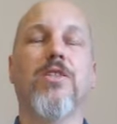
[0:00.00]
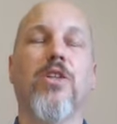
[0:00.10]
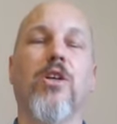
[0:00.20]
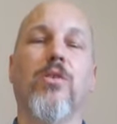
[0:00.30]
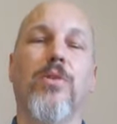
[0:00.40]

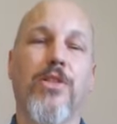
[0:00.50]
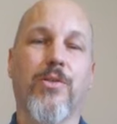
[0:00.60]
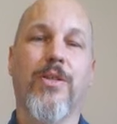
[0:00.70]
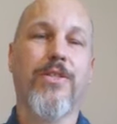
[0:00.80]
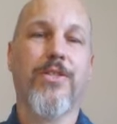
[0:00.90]
So
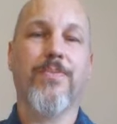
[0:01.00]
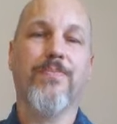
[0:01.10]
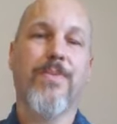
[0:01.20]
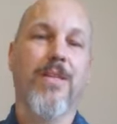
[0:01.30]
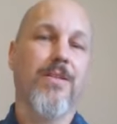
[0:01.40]
shorts,
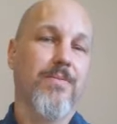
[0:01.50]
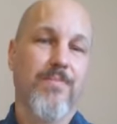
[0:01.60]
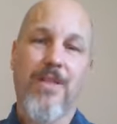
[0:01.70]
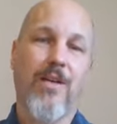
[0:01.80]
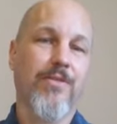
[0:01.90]

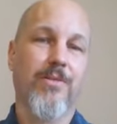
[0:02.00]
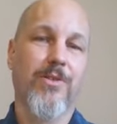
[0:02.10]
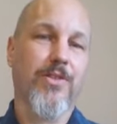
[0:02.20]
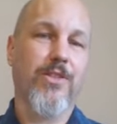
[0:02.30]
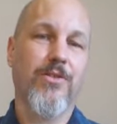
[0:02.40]

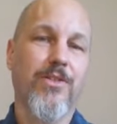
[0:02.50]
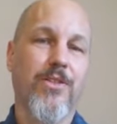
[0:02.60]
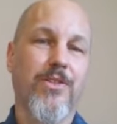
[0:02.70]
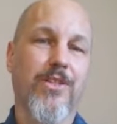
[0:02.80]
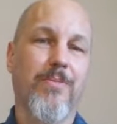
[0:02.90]
comfortable shoes
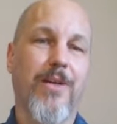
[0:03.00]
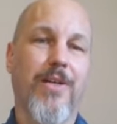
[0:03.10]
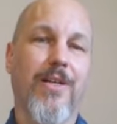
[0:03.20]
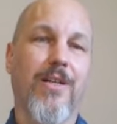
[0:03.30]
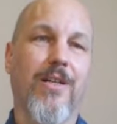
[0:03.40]
you can slip
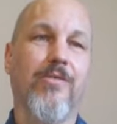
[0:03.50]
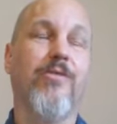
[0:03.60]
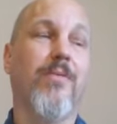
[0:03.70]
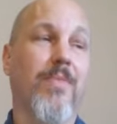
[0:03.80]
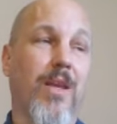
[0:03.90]
on and
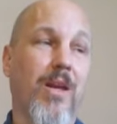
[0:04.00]
off,